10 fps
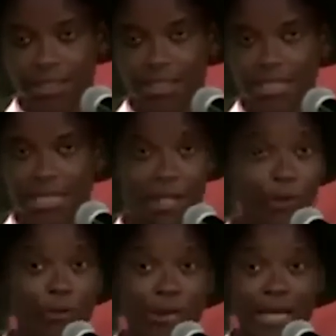I call
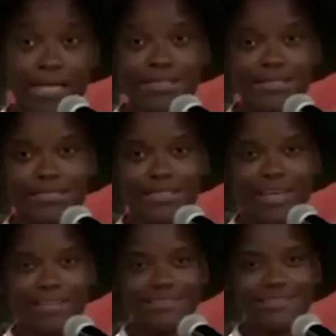my agents
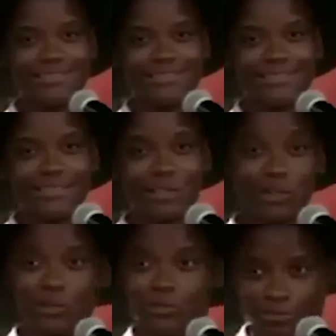again,
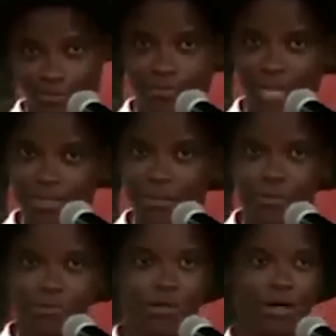who I
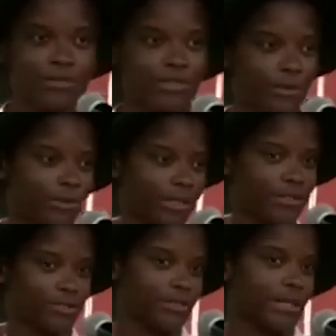told I was going into
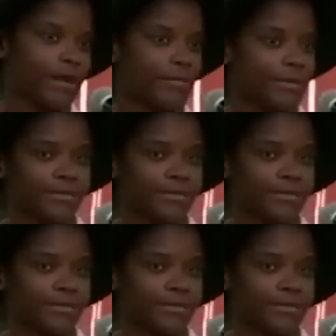retirement.